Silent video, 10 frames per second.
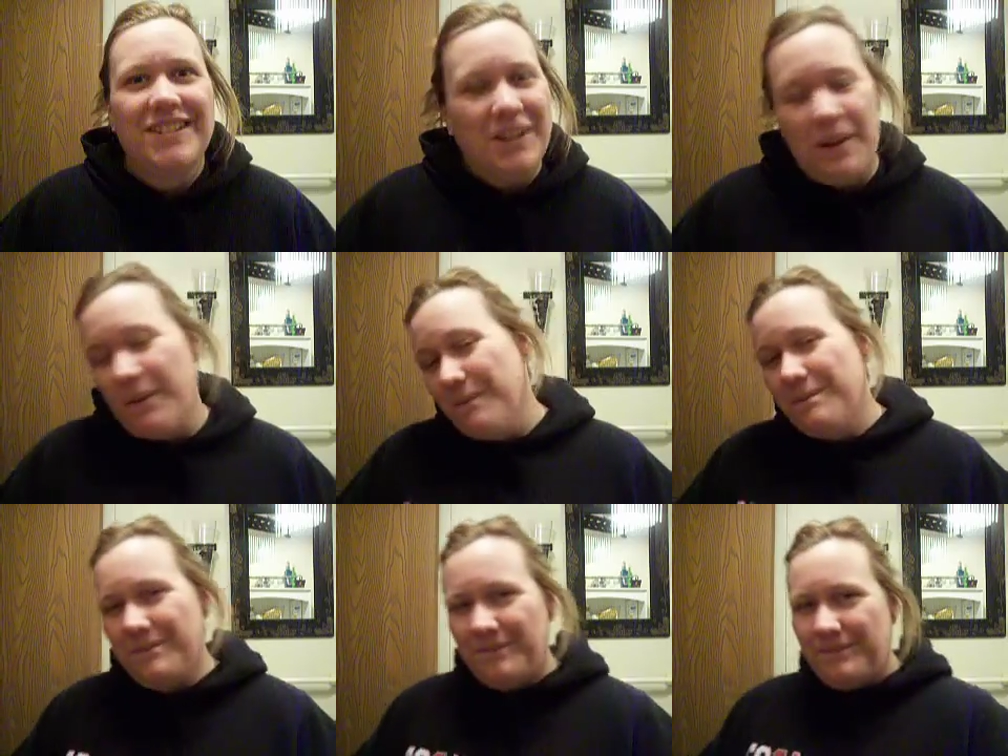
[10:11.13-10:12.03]
So,
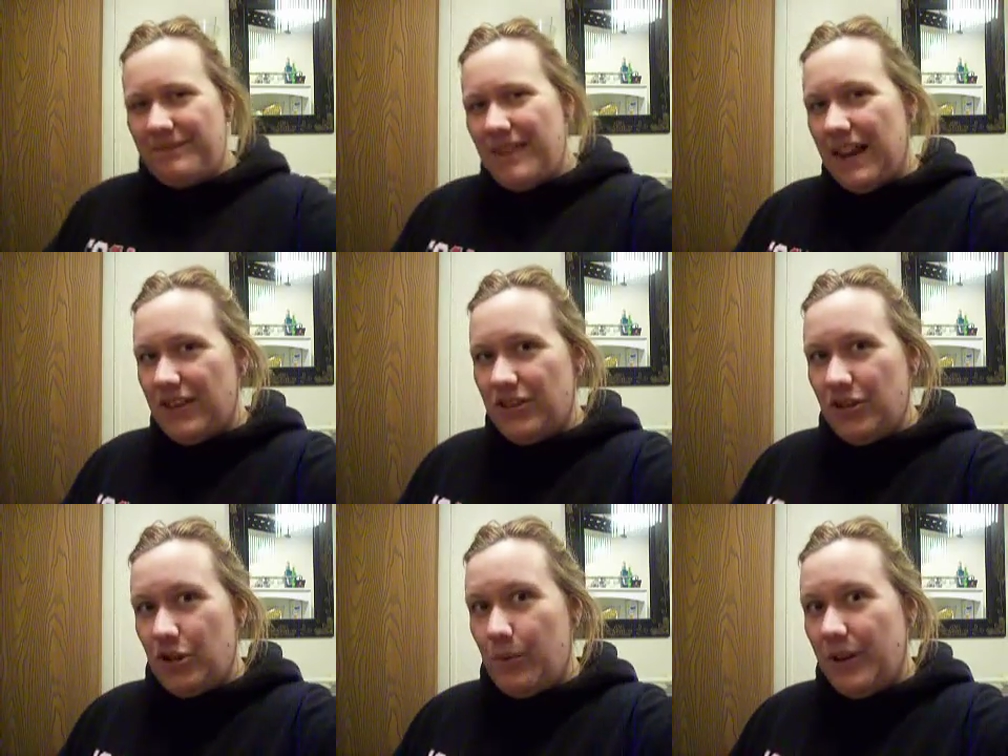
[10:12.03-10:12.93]
that
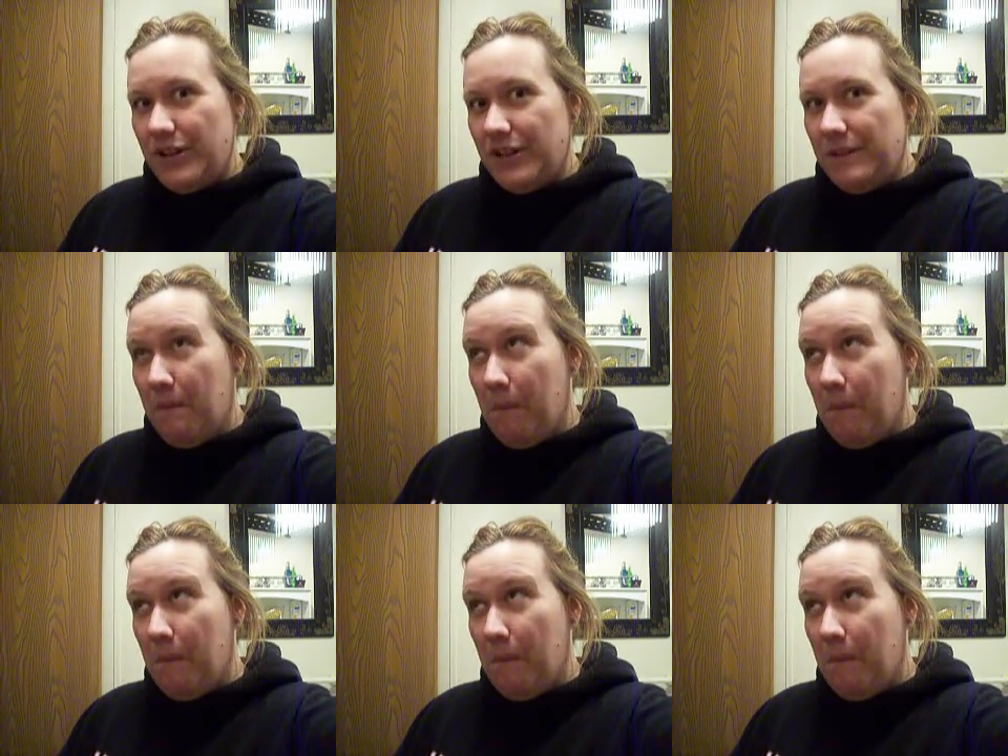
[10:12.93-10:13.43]
answers your question.